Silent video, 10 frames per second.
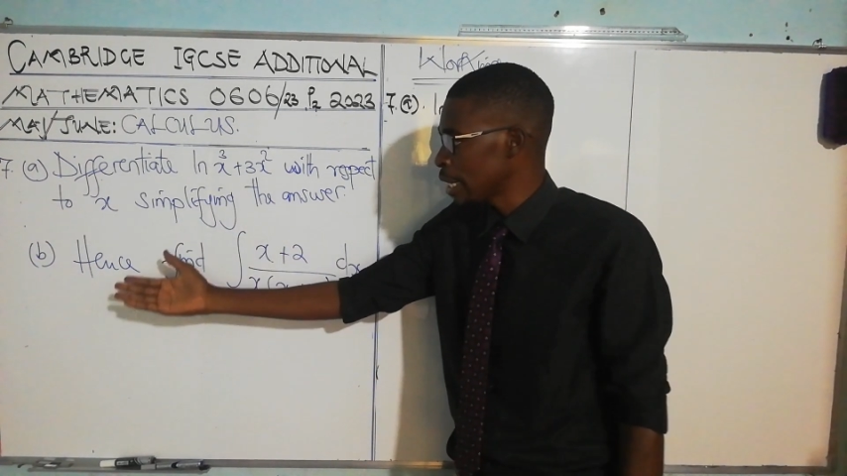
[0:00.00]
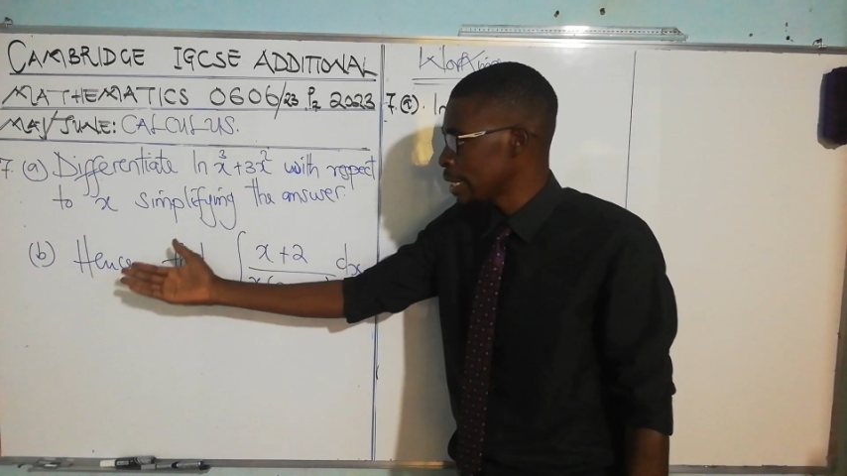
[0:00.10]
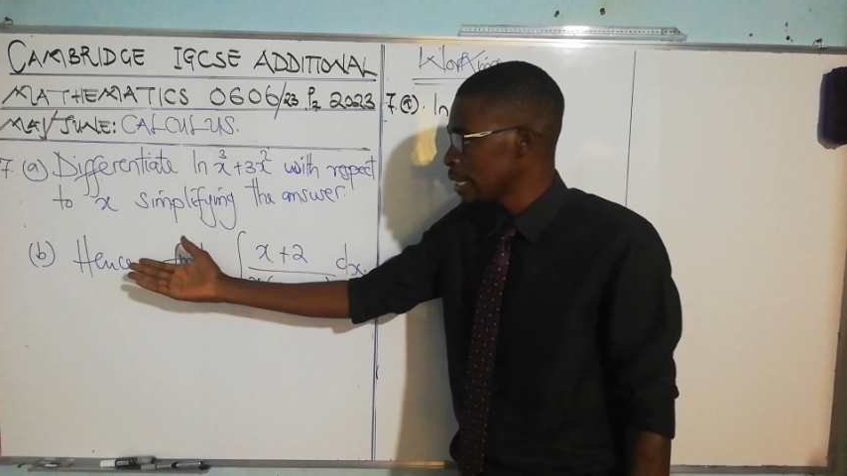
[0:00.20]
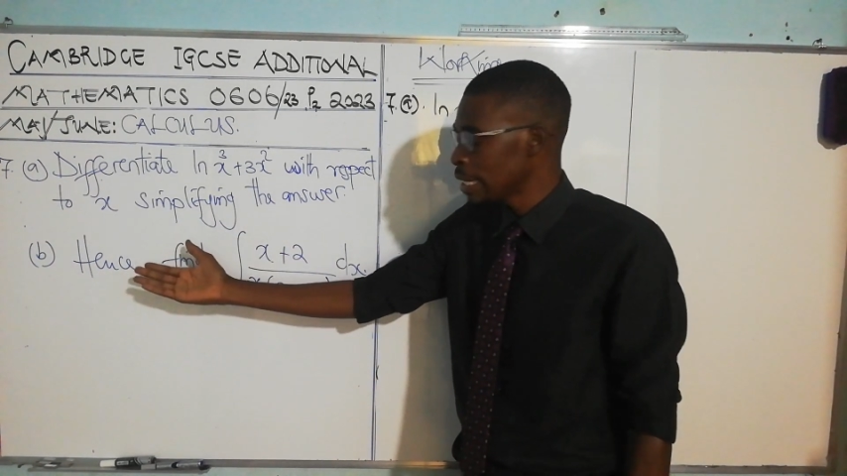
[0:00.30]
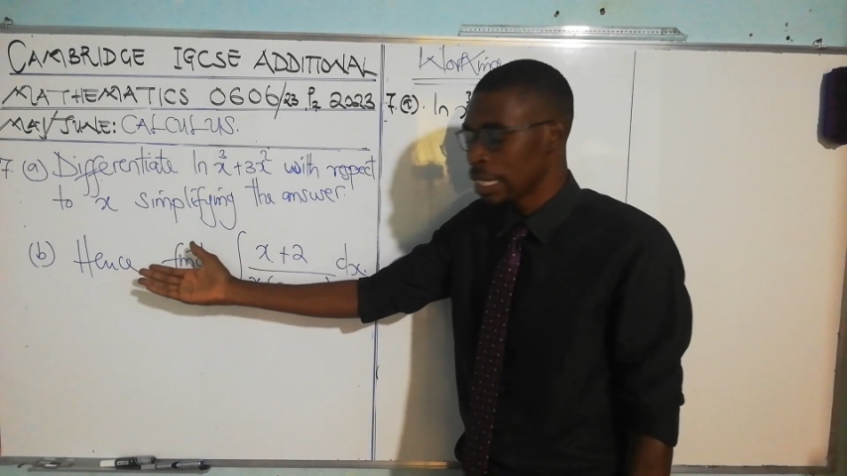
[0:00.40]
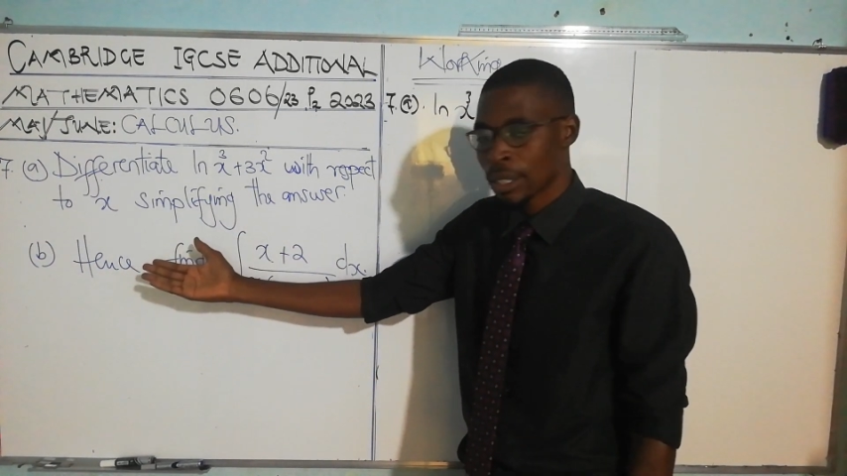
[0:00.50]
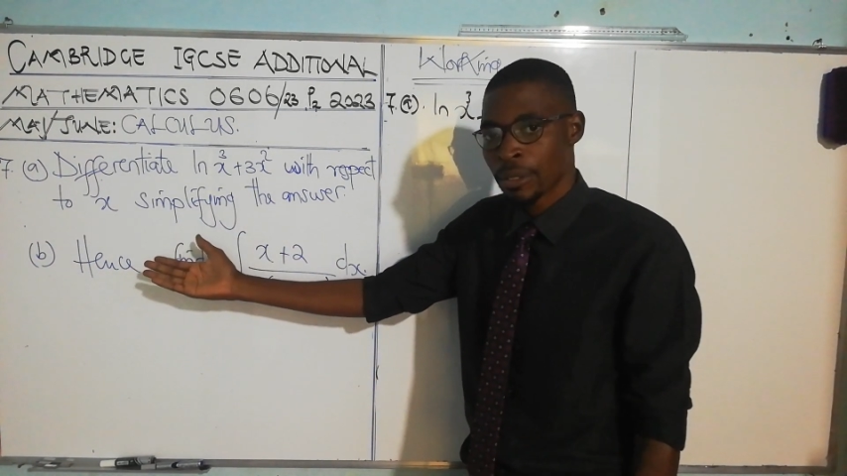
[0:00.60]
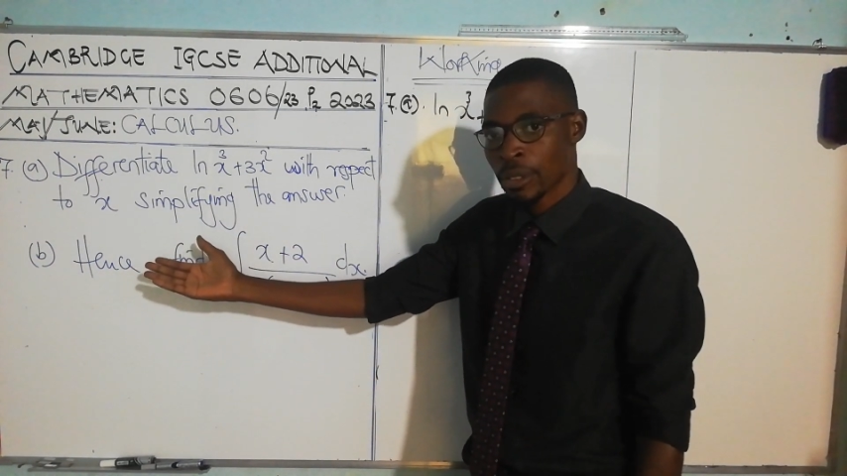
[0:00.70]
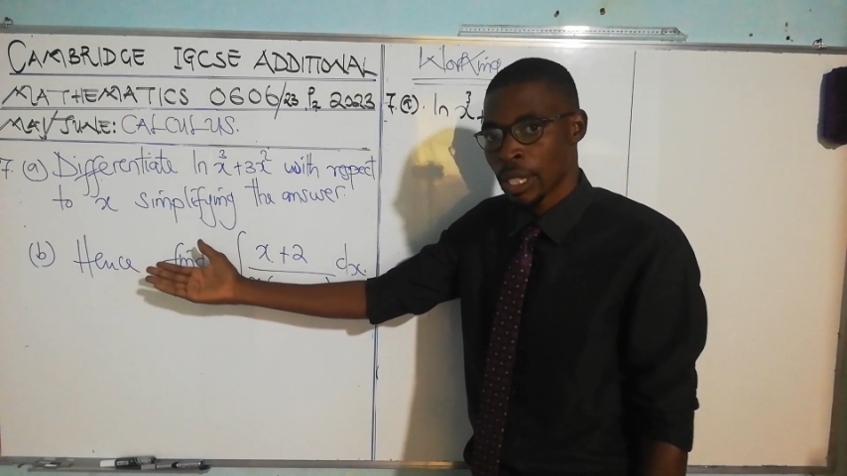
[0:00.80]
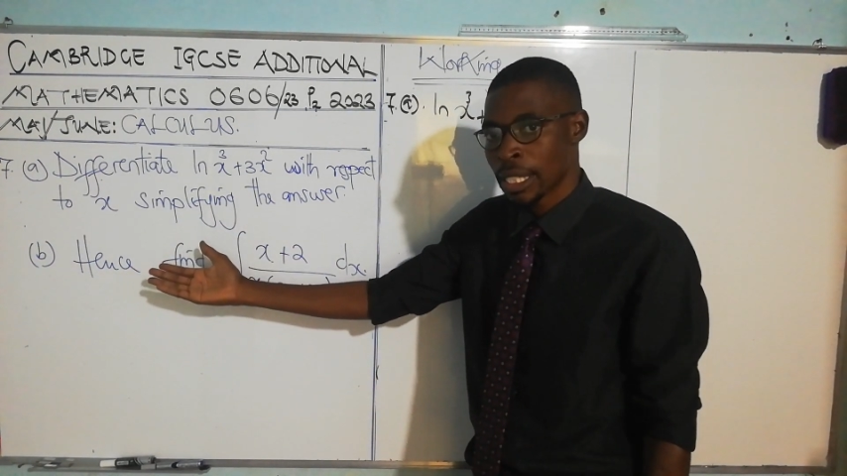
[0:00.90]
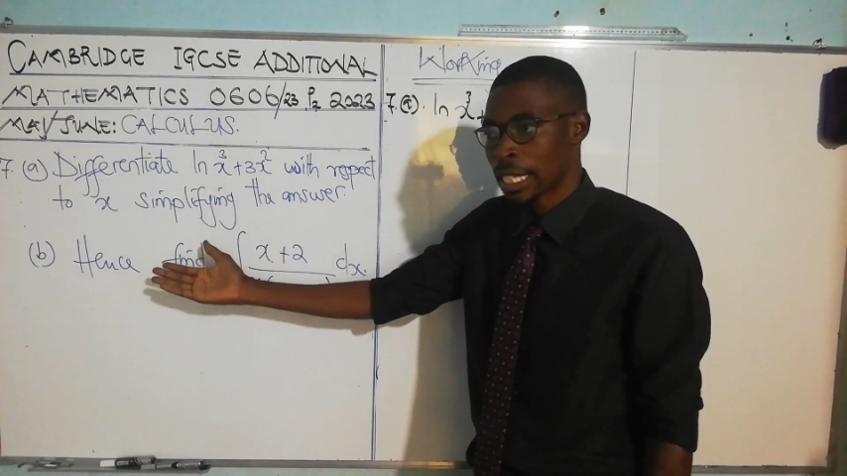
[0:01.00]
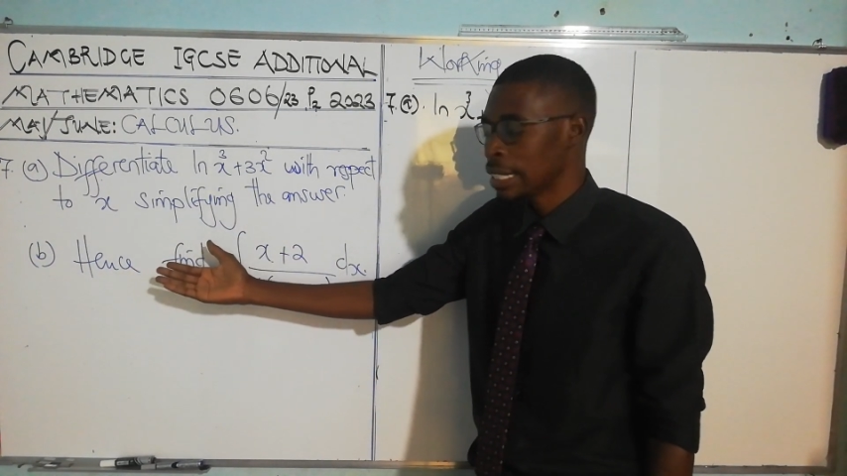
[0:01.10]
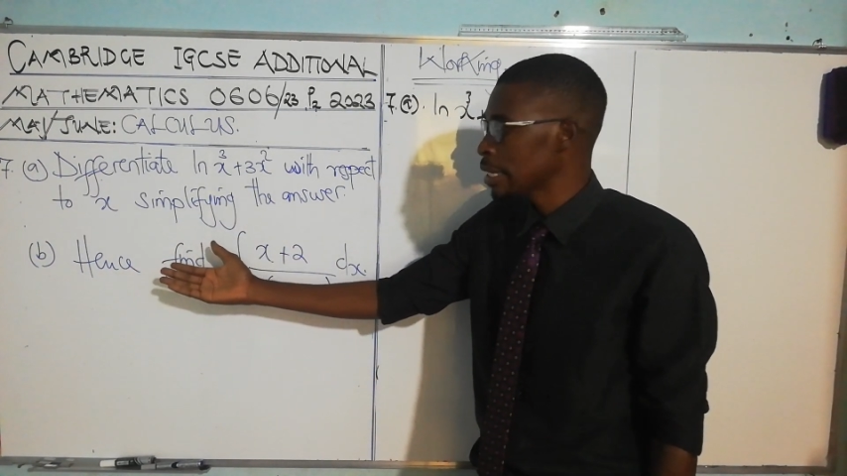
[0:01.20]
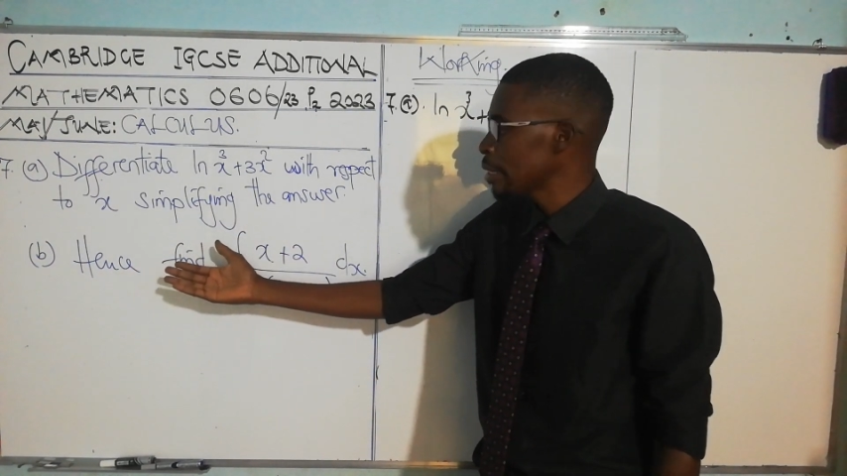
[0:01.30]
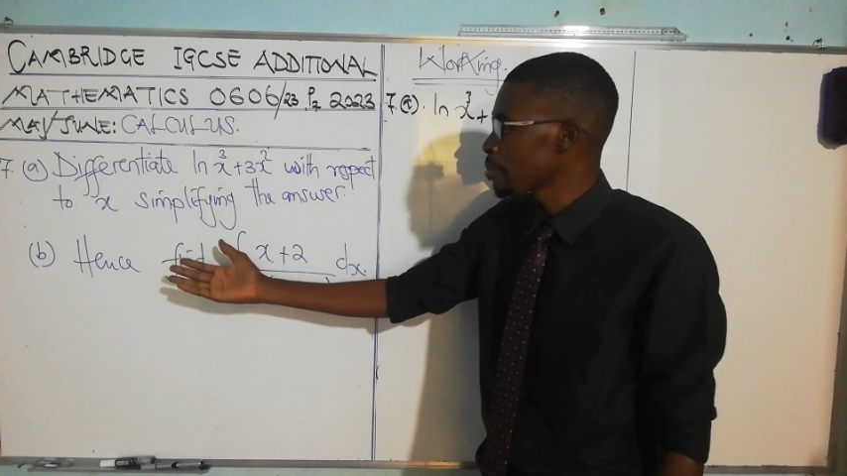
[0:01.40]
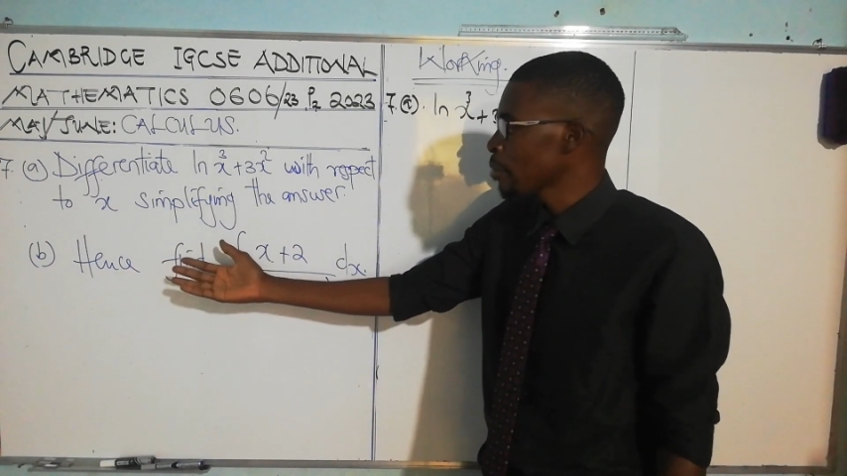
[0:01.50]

series of questions,